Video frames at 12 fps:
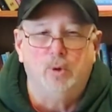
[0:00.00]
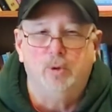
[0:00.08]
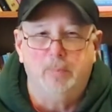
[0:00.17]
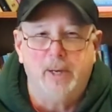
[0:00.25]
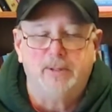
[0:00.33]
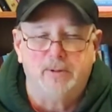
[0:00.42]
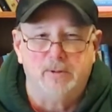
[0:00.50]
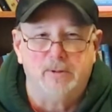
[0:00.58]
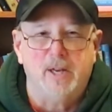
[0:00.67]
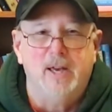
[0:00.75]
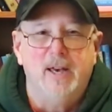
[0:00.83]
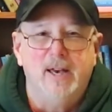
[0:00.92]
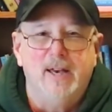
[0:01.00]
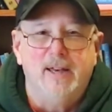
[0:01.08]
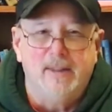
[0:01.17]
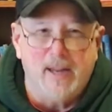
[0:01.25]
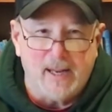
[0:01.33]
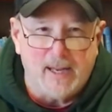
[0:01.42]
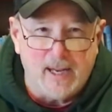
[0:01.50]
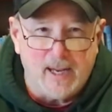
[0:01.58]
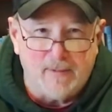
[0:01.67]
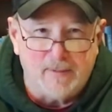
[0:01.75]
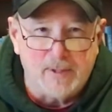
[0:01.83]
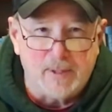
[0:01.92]
word pictures that he
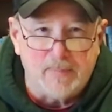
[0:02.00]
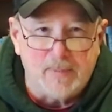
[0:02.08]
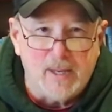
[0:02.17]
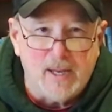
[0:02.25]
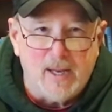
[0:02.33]
gives.